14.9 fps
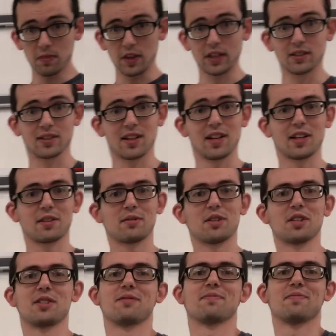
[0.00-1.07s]
Things like
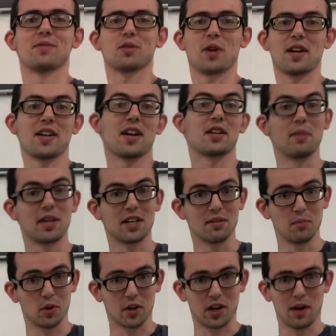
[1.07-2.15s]
just trying not to make
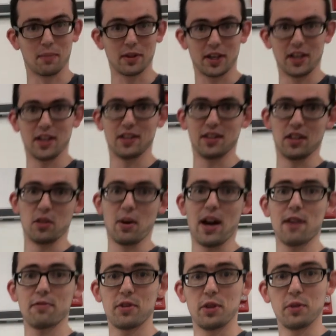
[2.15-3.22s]
it more complicated than you
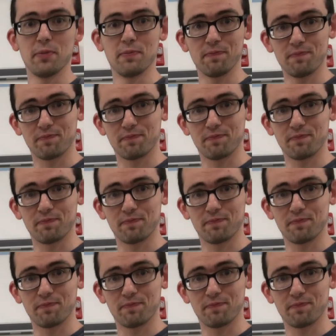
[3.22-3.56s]
have to.